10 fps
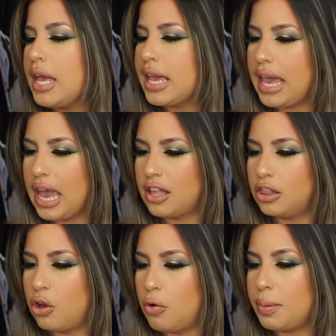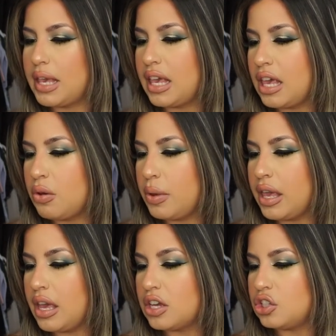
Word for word: cantaloupe kiwi